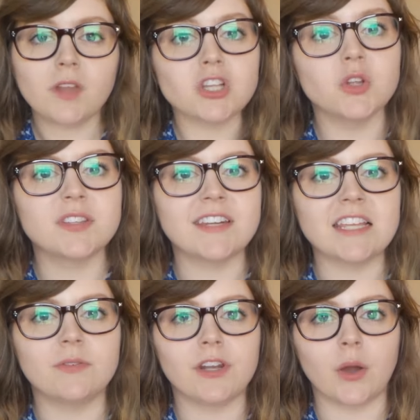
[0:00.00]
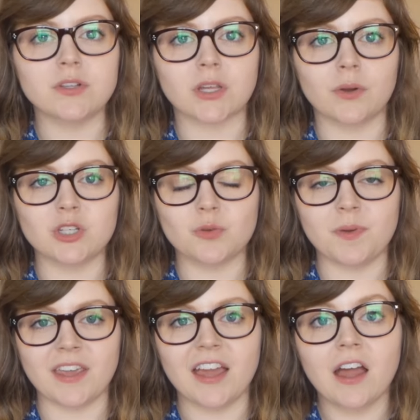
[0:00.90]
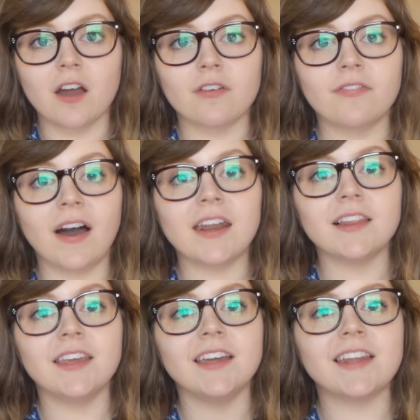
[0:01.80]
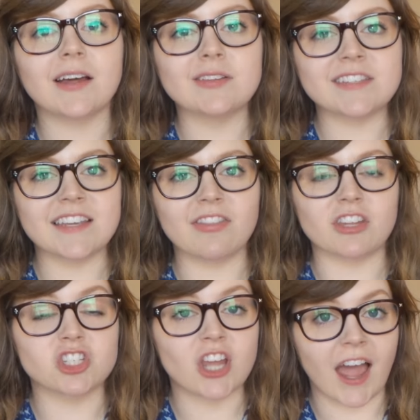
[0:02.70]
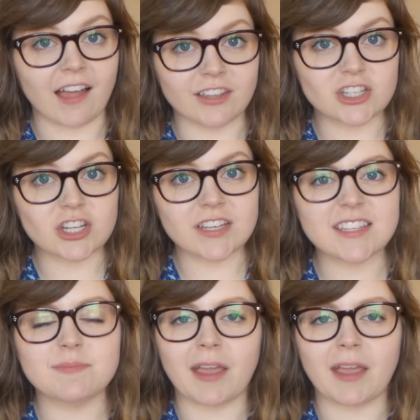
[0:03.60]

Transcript: So today's video is going to be finally announcing the challenges,